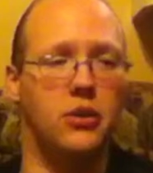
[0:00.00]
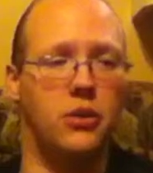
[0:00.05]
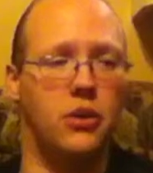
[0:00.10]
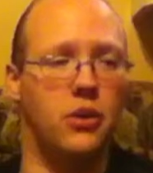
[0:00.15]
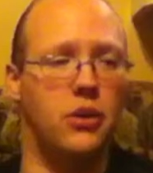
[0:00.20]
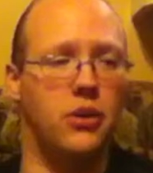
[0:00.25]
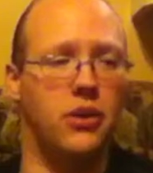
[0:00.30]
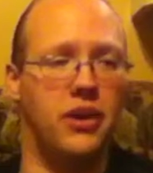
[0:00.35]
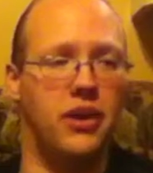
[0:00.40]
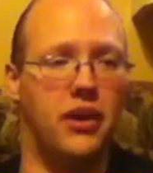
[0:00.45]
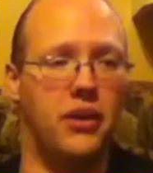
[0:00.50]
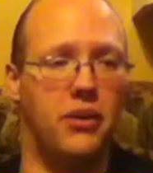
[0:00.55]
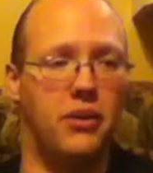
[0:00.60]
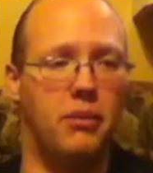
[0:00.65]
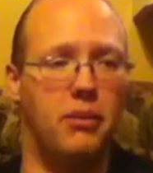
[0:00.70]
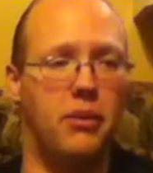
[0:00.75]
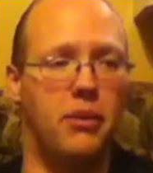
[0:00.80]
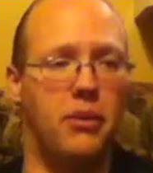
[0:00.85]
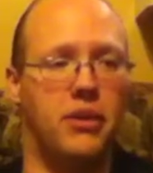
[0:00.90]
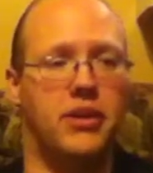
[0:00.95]
role that I
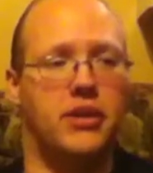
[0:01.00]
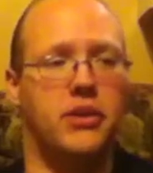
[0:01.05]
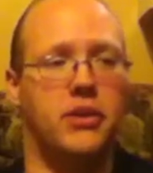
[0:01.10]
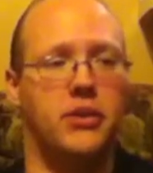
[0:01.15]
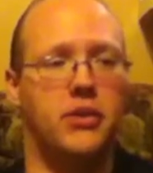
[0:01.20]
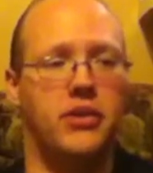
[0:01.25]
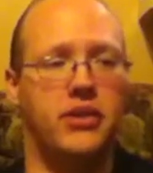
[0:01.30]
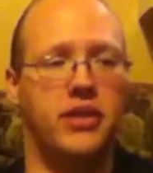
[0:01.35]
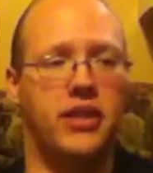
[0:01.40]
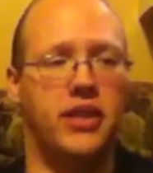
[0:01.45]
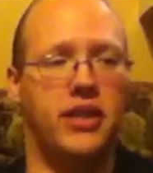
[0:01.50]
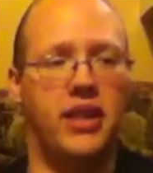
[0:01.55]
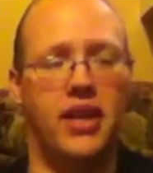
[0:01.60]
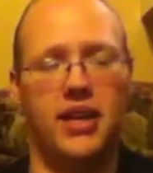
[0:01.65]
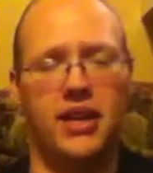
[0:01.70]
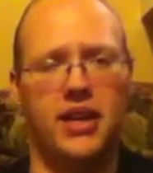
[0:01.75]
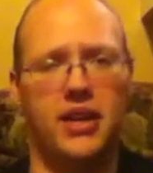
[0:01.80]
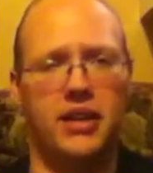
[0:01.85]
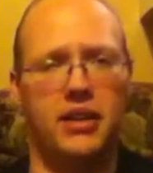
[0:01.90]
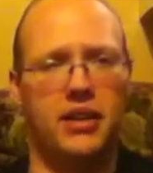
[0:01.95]
would point to and say
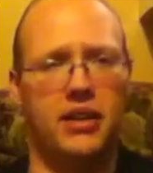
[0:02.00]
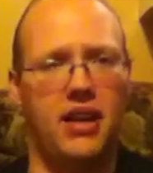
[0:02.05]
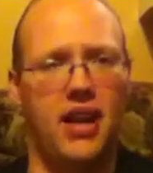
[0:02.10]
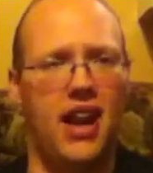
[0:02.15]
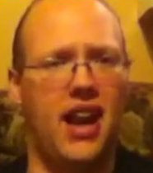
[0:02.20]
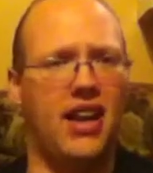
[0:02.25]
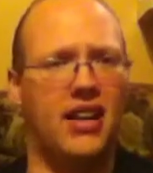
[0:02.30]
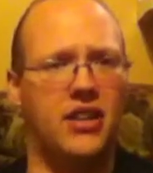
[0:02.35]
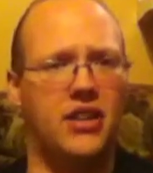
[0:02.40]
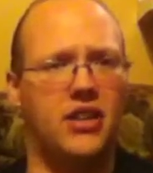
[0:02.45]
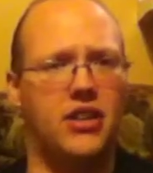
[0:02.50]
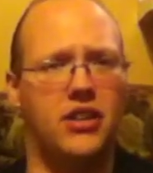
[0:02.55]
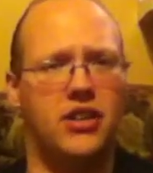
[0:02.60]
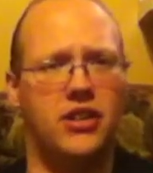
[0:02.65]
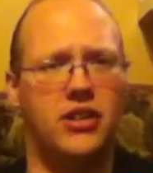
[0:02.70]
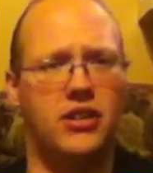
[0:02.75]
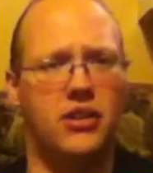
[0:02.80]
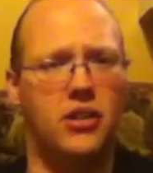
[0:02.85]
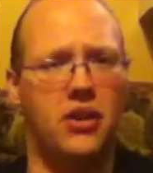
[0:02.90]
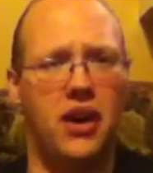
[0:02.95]
that actor
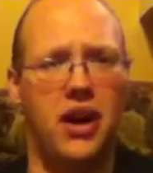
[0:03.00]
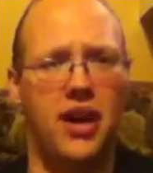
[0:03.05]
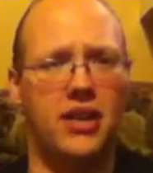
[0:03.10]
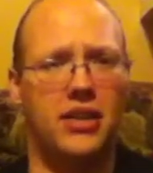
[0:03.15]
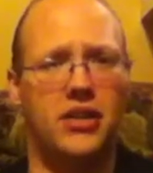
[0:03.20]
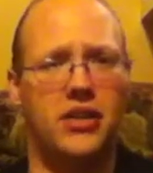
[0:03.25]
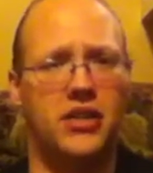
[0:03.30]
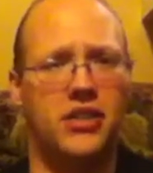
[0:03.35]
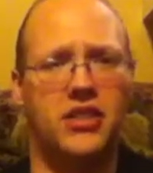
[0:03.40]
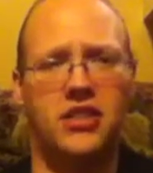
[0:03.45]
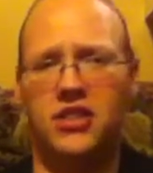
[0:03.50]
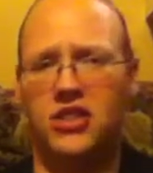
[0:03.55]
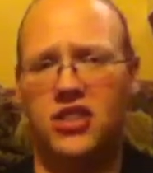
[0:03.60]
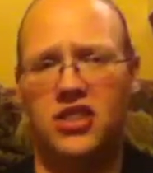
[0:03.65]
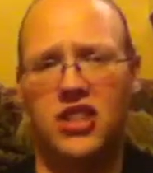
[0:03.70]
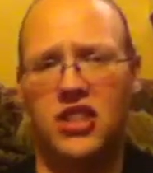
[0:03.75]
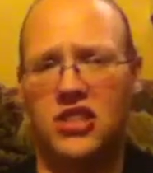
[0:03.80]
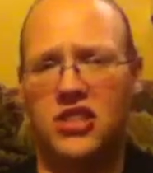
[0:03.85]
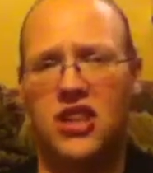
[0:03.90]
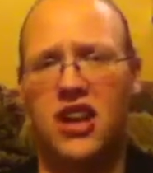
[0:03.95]
or actress just
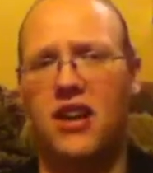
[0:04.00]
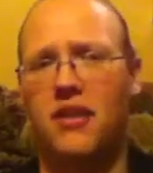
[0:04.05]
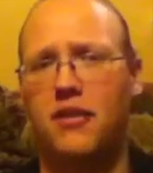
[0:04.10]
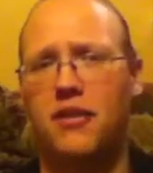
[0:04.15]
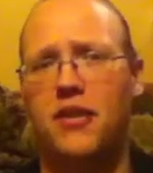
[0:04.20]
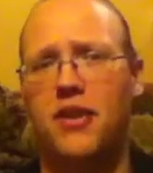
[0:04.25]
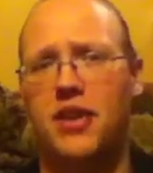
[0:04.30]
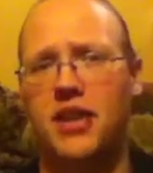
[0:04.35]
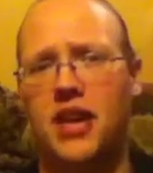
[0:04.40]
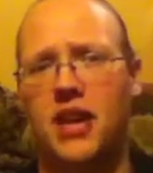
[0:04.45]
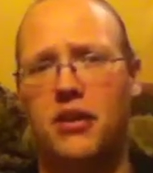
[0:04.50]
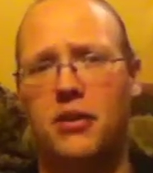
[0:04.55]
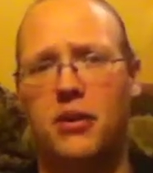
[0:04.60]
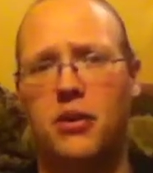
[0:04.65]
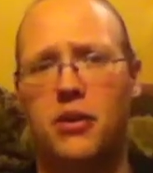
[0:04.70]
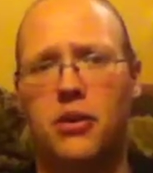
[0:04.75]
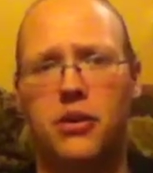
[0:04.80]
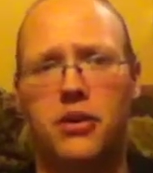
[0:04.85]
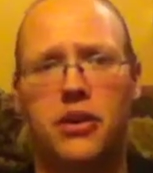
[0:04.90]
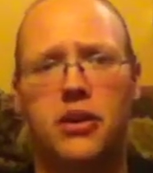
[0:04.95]
does not fit that
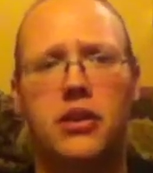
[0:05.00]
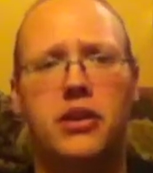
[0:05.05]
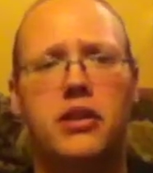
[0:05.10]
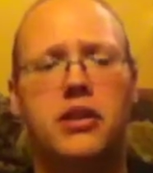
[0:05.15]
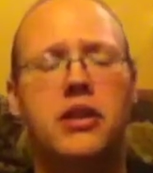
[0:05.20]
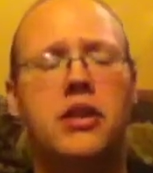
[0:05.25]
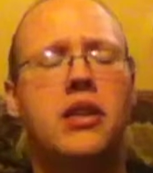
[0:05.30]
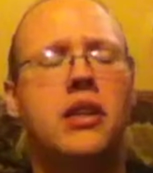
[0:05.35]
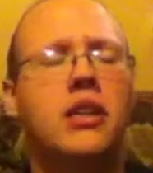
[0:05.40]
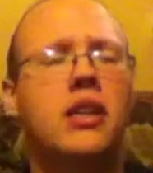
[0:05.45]
role at all.